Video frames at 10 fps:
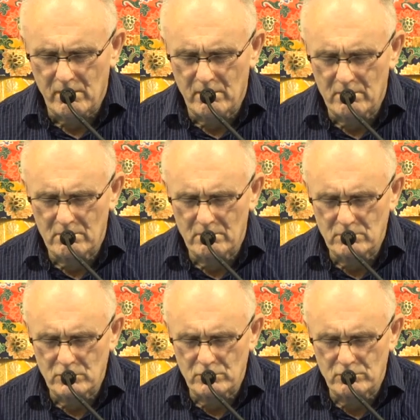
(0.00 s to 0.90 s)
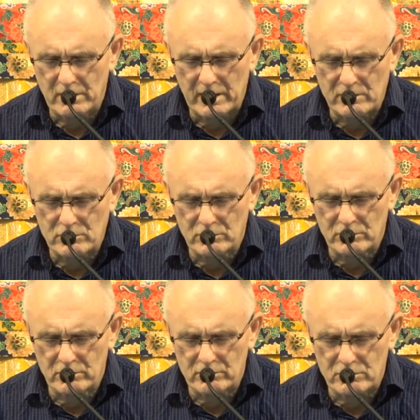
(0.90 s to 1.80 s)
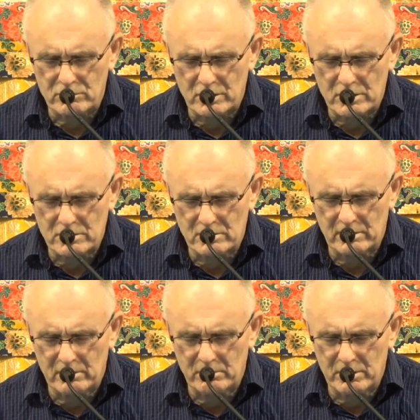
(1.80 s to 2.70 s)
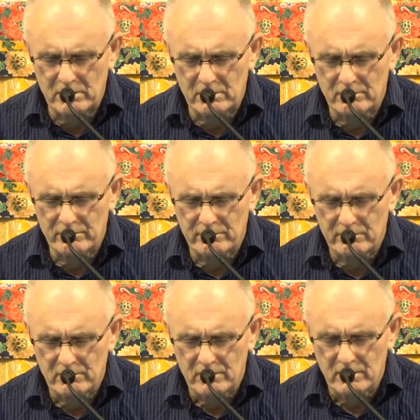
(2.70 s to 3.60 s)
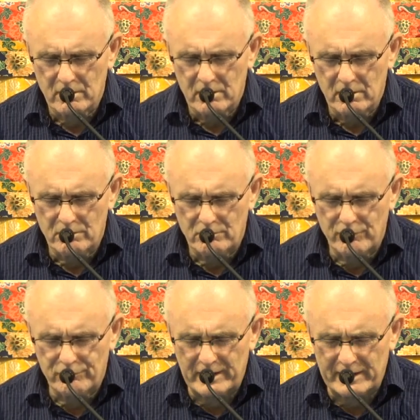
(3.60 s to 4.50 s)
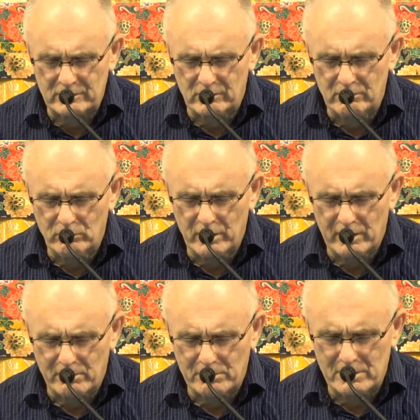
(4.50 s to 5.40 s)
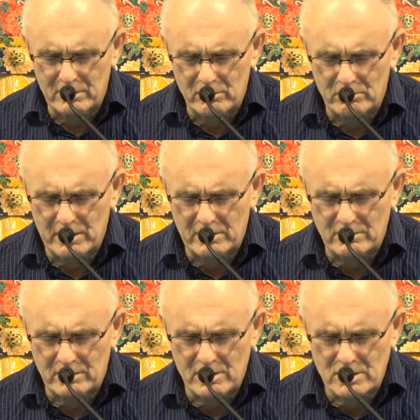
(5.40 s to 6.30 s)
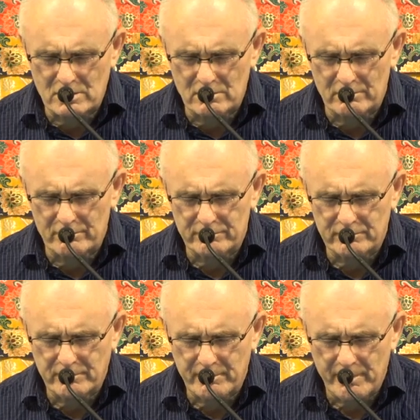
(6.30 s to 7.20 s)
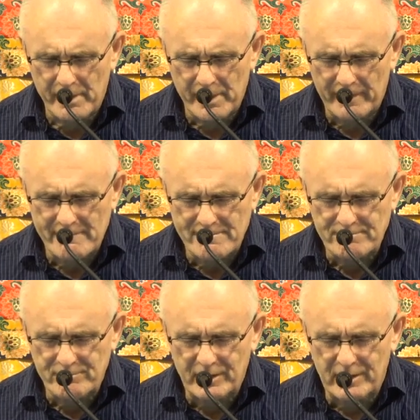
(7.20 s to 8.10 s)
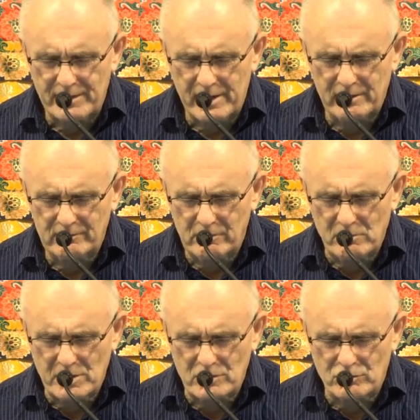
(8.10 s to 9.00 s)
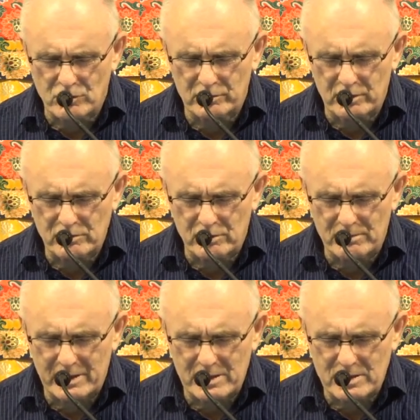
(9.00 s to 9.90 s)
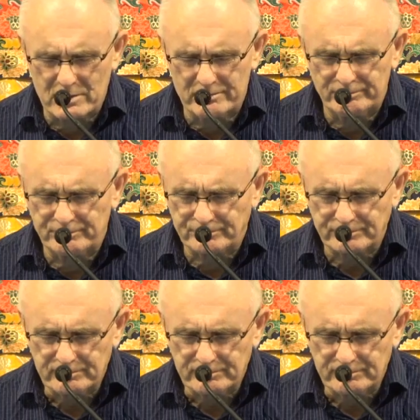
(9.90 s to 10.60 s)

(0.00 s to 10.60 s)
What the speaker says: And just relax your concentration a little bit and reflect on what happened in your meditation. And then with a strong determination,